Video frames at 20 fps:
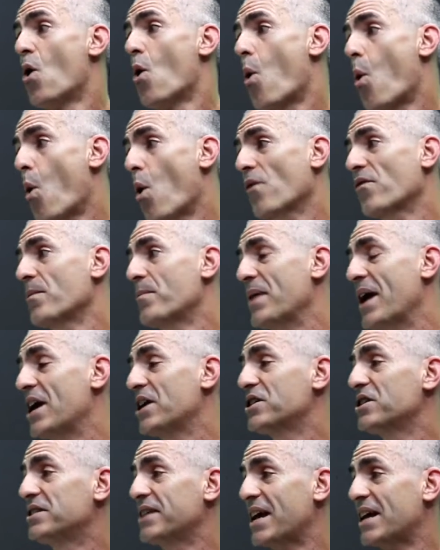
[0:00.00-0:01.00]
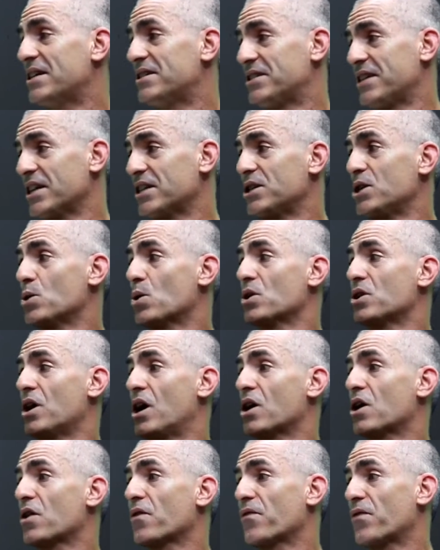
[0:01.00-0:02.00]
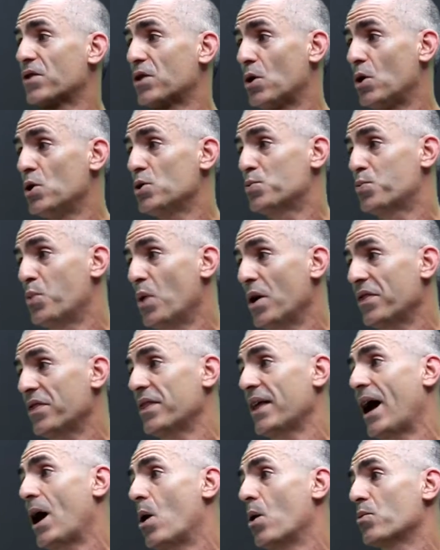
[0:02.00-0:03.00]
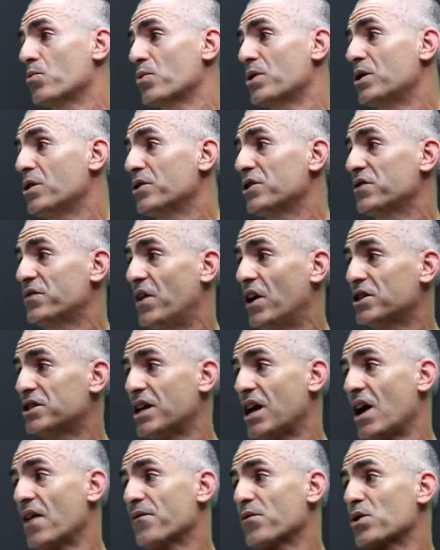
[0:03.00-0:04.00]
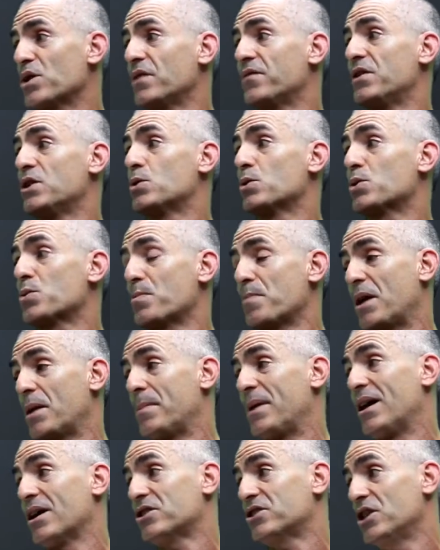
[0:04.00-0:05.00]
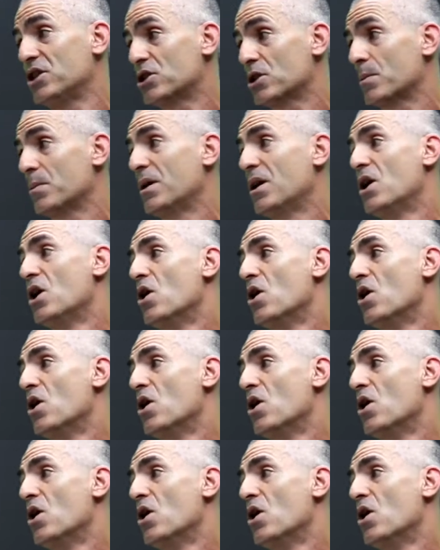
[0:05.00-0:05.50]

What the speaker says: or for patients aged 60 or younger, for those without renal dysfunction, and for individuals with metabolic syndrome.